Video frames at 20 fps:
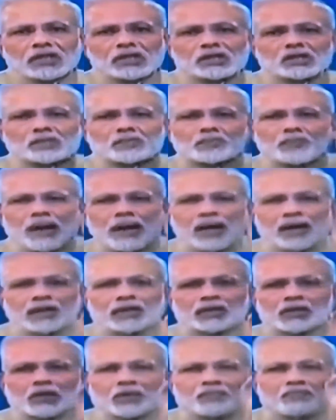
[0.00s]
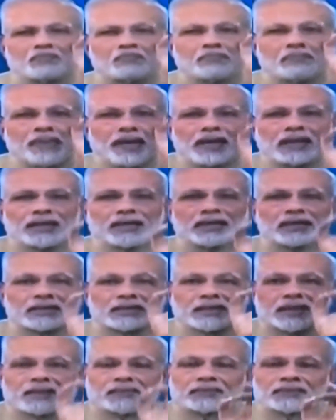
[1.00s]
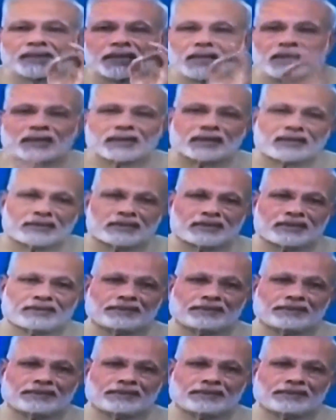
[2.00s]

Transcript: In spite of many steps taken,